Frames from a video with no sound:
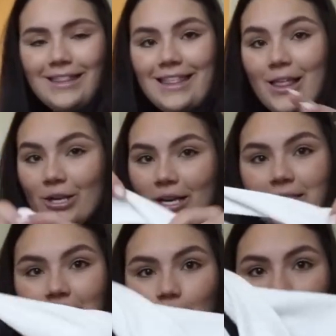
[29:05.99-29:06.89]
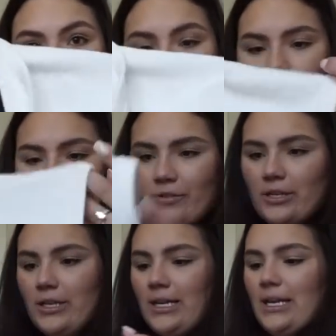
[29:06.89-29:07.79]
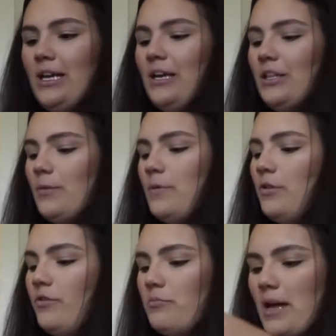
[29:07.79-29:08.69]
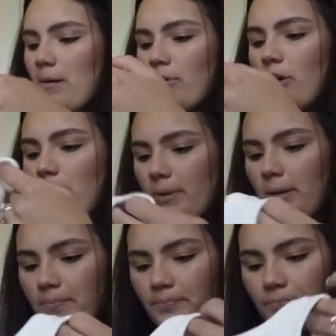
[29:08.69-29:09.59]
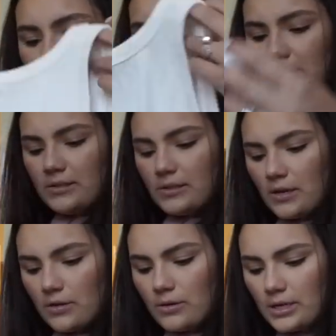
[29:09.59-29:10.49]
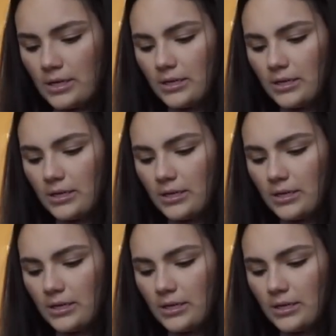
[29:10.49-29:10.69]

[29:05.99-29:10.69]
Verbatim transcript: They look similar, but they're different. They're both from Abercrombie. So